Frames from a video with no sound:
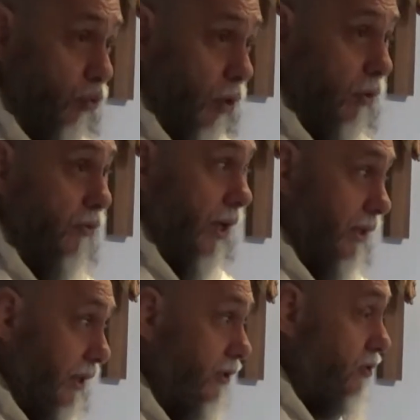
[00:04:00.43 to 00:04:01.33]
road
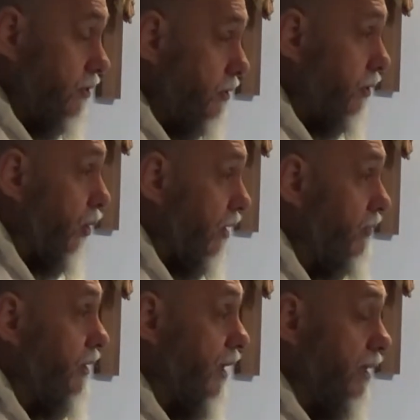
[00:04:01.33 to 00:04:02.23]
that leads to the glory
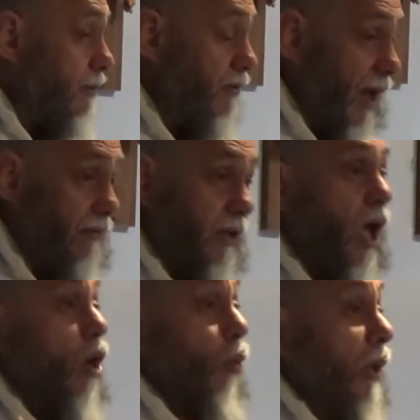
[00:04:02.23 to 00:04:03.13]
of the kingdom of heaven.
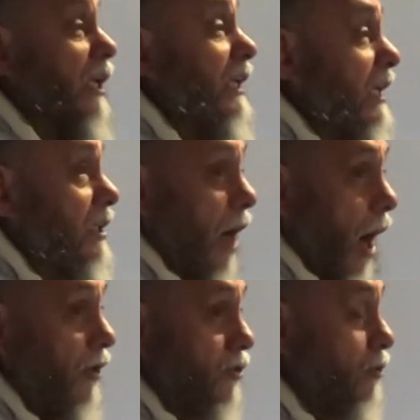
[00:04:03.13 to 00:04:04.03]
We need
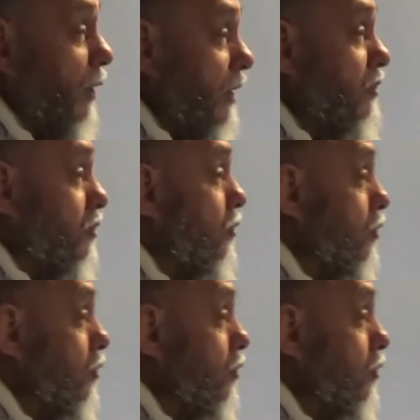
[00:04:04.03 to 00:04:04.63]
God's grace to